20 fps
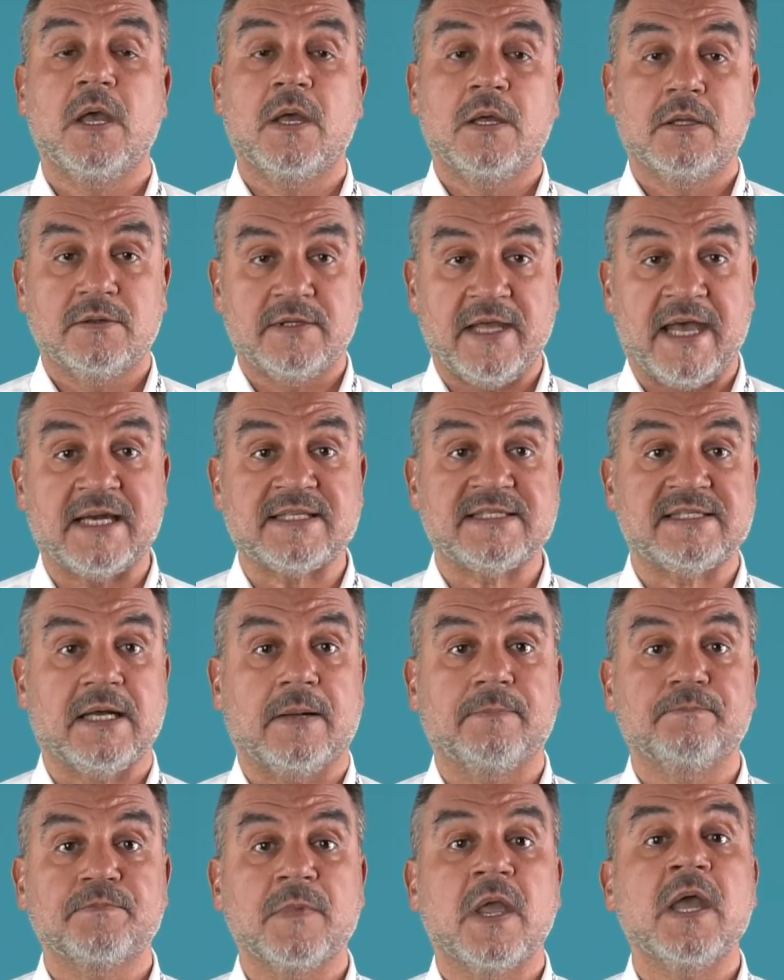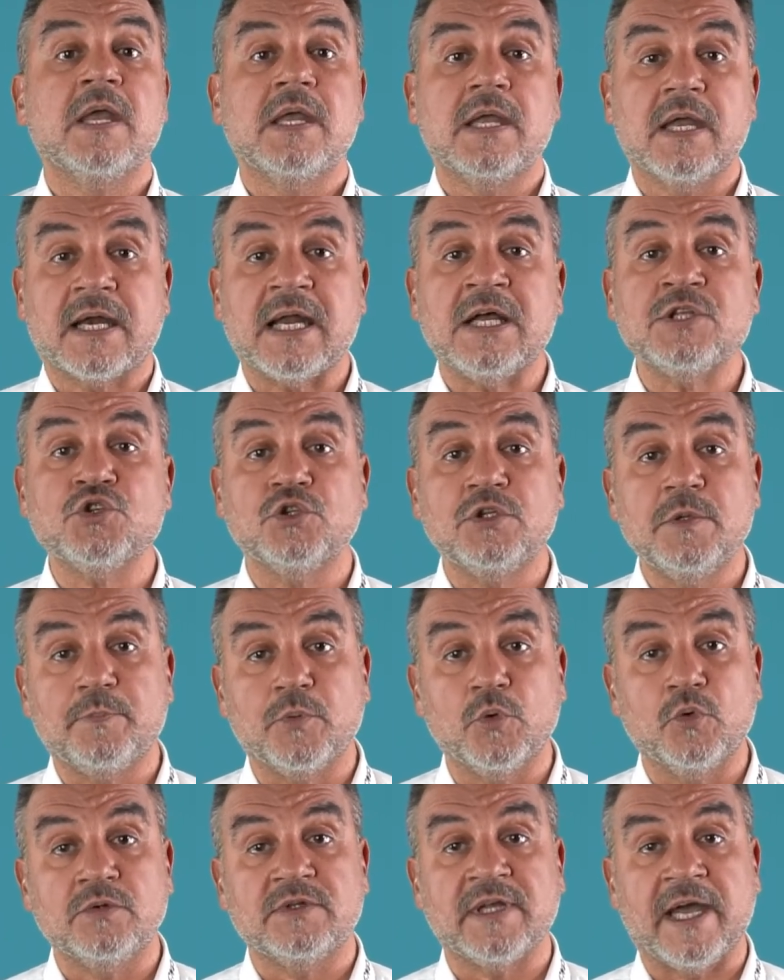Number 3. The nose
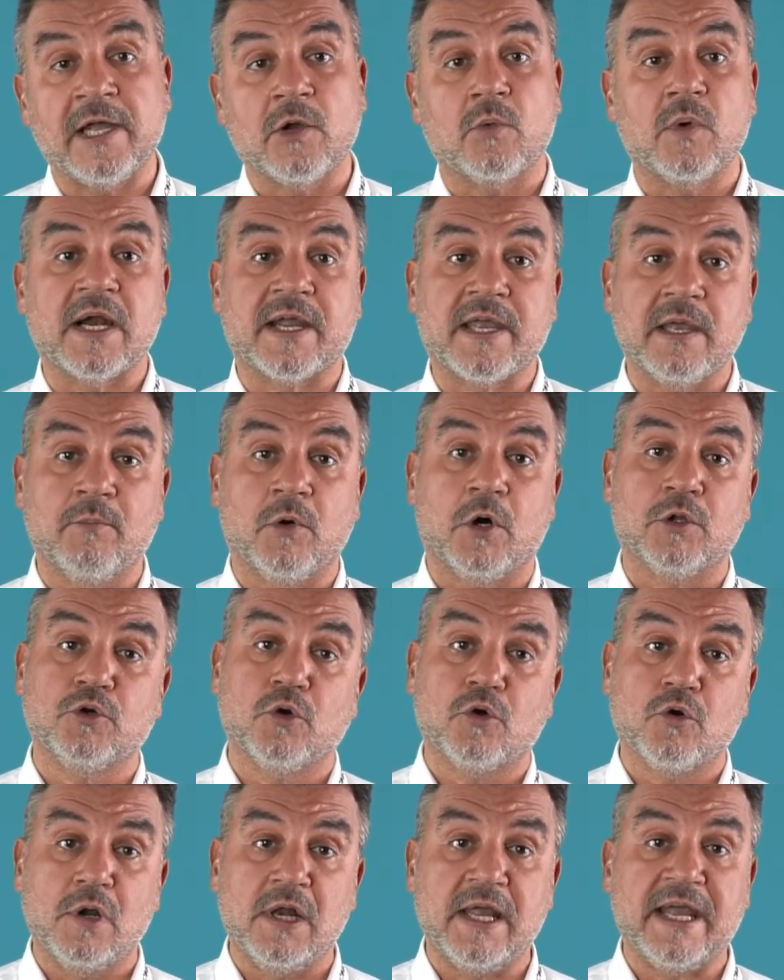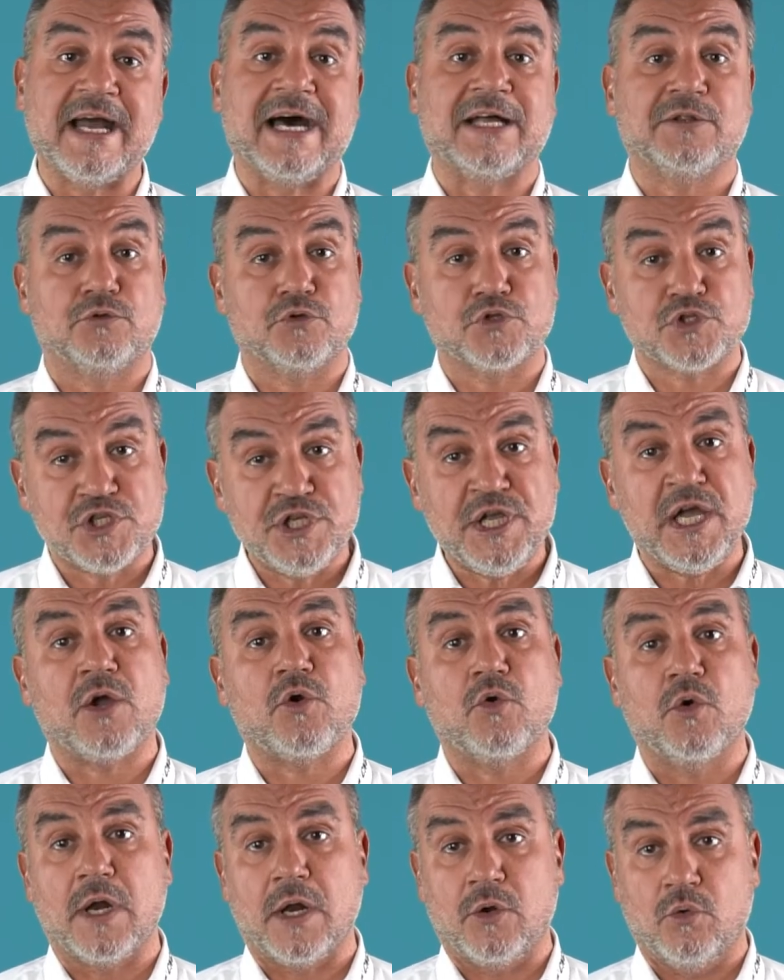radius is related to both the side
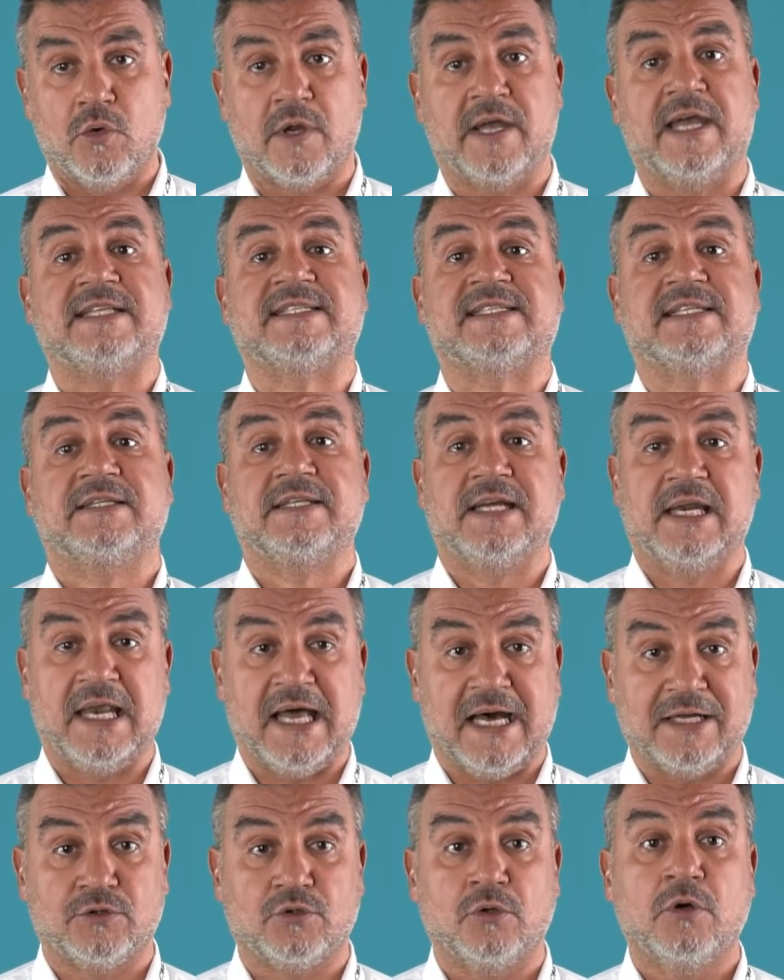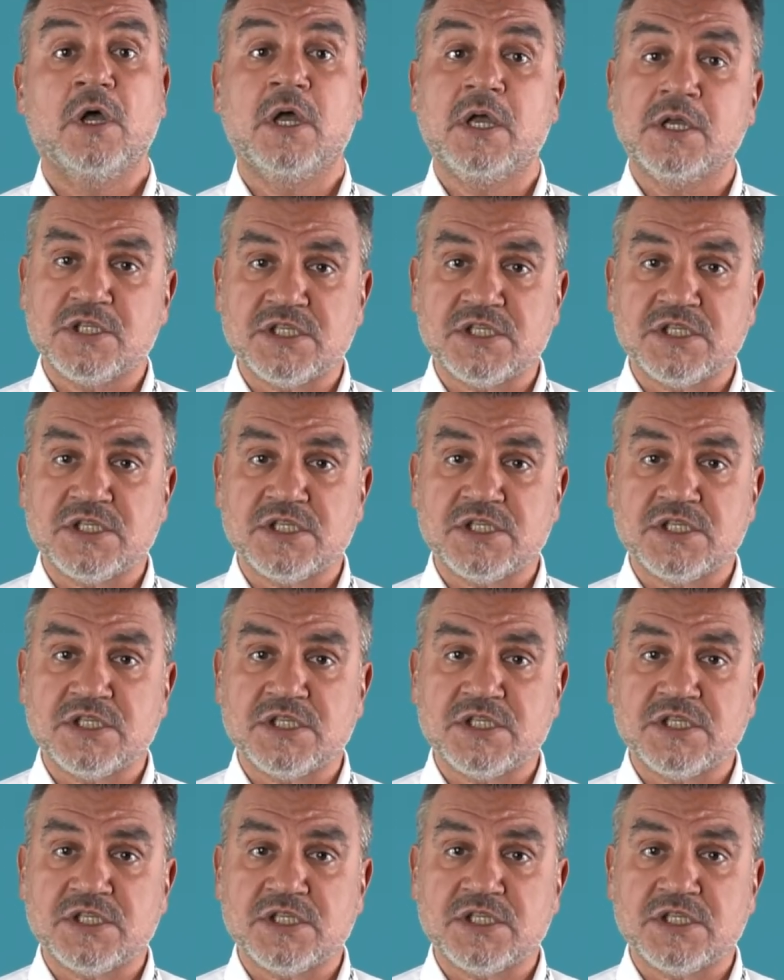length and the insert thickness,